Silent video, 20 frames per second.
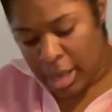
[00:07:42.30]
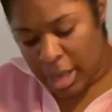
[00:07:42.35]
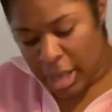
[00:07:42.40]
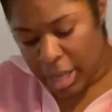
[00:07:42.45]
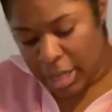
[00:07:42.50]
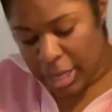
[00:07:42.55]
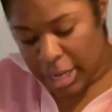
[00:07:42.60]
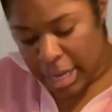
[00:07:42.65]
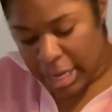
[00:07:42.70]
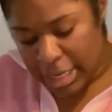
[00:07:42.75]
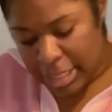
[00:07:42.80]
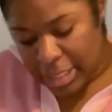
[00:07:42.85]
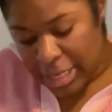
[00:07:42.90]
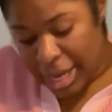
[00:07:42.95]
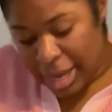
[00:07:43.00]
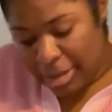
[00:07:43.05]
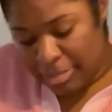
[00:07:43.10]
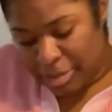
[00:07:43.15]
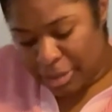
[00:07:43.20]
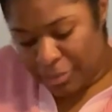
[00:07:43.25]
A lot of
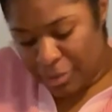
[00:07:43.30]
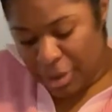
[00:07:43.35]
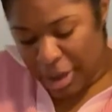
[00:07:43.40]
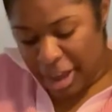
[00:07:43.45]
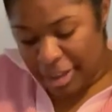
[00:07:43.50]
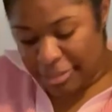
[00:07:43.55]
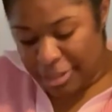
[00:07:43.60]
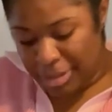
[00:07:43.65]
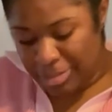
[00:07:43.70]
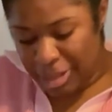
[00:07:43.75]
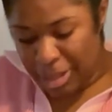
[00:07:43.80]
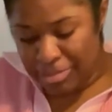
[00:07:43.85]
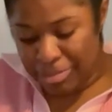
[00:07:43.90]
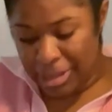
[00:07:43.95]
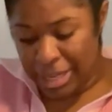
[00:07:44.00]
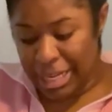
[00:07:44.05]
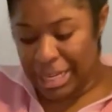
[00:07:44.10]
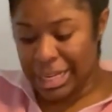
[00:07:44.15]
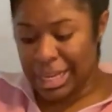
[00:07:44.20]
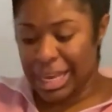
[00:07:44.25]
times, if you have something
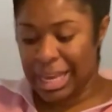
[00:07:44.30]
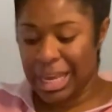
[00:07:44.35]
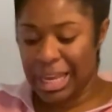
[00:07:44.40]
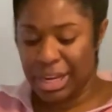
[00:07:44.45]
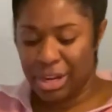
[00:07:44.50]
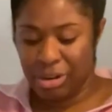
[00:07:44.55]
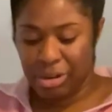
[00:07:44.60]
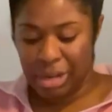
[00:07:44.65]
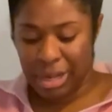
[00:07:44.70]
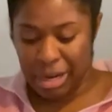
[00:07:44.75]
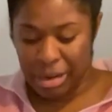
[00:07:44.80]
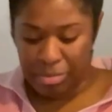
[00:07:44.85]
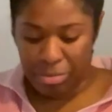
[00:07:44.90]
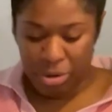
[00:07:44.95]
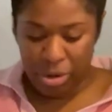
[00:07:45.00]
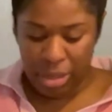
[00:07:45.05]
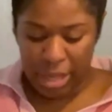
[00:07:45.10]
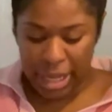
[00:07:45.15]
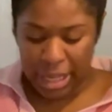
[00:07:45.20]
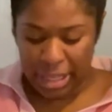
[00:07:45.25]
planned ahead, you're kind of
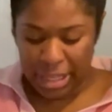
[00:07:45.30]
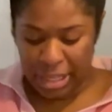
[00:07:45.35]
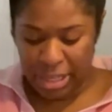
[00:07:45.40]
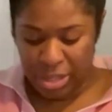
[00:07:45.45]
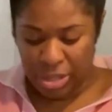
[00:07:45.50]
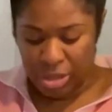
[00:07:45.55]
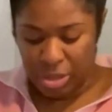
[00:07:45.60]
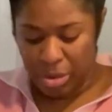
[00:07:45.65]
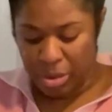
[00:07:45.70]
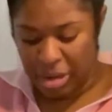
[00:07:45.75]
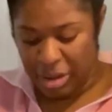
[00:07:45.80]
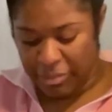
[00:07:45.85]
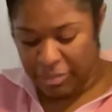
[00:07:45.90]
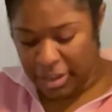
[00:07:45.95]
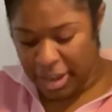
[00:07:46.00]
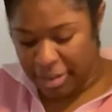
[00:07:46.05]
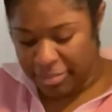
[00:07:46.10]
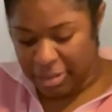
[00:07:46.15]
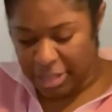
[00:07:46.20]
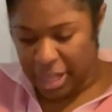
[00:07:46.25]
more likely to do it. If
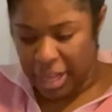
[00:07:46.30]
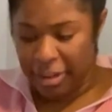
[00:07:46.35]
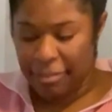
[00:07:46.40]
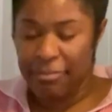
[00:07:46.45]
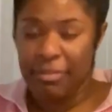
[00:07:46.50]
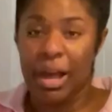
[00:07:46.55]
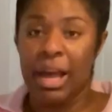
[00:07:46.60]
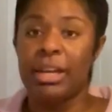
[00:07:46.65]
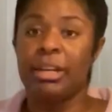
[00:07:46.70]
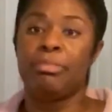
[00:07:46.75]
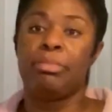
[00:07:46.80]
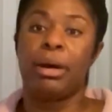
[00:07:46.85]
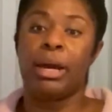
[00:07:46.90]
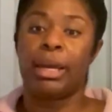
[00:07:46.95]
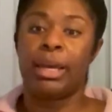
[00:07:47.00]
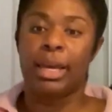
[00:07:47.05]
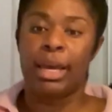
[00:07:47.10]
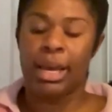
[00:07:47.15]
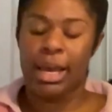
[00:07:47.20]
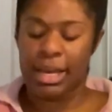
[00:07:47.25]
you have to like find a
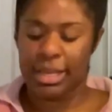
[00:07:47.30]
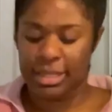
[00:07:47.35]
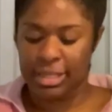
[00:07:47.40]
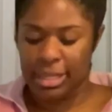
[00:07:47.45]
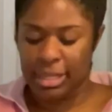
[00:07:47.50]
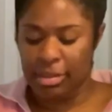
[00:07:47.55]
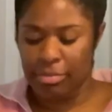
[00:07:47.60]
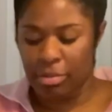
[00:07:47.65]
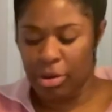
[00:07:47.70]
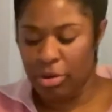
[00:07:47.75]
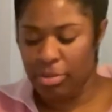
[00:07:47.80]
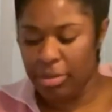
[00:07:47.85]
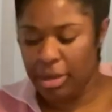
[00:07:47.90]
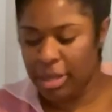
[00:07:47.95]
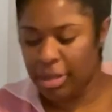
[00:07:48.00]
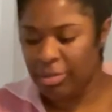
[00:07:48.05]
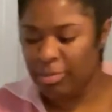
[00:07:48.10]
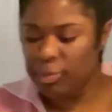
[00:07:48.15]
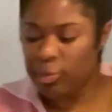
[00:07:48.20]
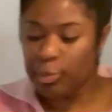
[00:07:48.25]
podcast in the
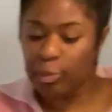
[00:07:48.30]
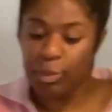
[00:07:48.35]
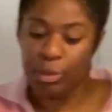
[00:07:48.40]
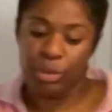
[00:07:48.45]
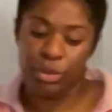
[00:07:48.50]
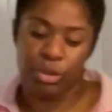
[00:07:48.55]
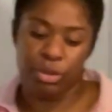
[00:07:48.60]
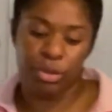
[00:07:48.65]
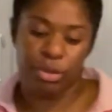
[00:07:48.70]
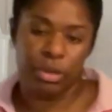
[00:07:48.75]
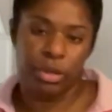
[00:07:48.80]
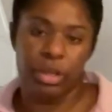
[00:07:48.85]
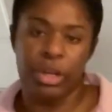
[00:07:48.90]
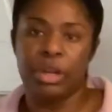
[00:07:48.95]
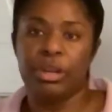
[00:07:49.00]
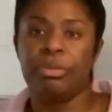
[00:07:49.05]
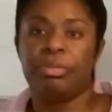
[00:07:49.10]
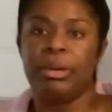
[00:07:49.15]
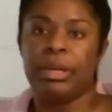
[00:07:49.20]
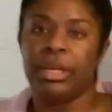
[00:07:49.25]
moment,
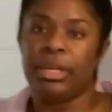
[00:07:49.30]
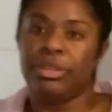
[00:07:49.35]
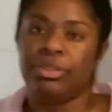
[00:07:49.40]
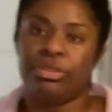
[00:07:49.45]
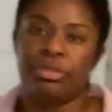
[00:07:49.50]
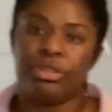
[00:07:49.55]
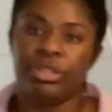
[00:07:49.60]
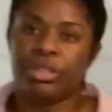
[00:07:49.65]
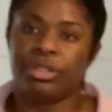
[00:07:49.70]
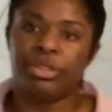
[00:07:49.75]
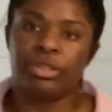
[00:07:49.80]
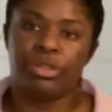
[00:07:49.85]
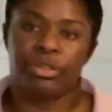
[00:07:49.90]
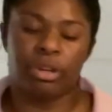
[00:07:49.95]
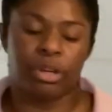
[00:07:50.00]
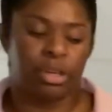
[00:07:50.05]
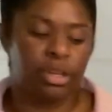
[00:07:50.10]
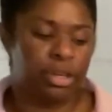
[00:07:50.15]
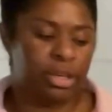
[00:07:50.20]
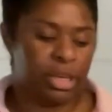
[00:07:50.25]
it'll be easier just to
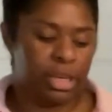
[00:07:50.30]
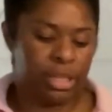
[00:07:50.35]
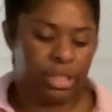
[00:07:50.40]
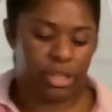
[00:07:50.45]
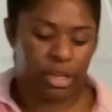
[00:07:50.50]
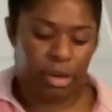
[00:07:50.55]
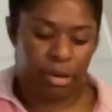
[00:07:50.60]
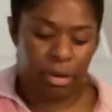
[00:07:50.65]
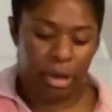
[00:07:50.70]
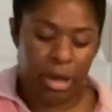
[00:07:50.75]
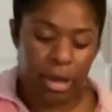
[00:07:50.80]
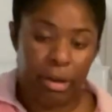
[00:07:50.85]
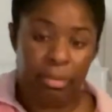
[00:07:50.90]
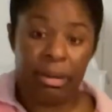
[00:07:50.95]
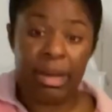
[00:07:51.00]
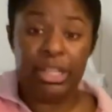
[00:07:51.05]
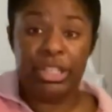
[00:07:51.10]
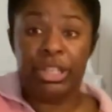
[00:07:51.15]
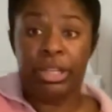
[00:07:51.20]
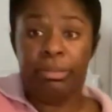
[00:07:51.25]
start cooking. So
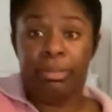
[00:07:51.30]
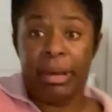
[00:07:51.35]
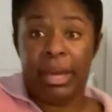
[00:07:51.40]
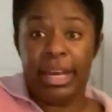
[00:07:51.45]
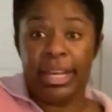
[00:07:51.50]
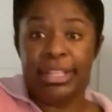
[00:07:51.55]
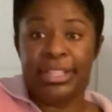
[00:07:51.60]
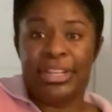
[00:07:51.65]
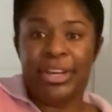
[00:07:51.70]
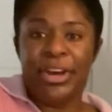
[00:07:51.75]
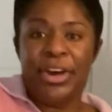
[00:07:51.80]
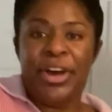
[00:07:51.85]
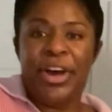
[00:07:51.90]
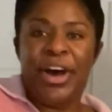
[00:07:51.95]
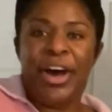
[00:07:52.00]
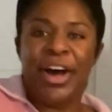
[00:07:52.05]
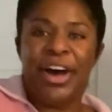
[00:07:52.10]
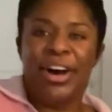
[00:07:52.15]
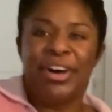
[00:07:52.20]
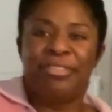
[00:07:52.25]
my sheet pan's
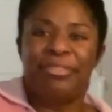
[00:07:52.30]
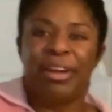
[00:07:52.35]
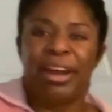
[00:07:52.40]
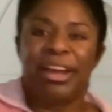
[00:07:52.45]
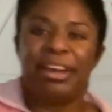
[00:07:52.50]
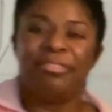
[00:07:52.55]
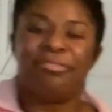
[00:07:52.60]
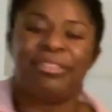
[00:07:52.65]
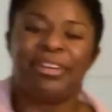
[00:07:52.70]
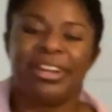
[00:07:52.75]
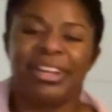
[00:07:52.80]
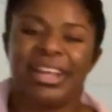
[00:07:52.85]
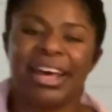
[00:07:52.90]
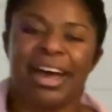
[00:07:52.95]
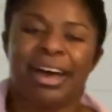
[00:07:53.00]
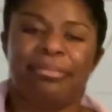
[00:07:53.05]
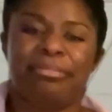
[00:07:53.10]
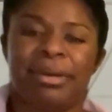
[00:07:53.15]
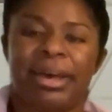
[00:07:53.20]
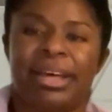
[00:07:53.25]
right in front of the
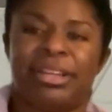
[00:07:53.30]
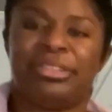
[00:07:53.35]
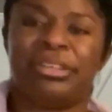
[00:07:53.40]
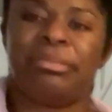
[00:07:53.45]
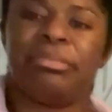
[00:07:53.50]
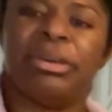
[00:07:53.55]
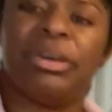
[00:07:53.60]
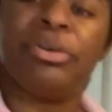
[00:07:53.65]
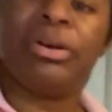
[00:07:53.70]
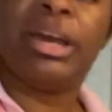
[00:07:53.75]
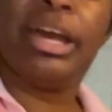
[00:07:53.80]
iPad, so I'm gonna go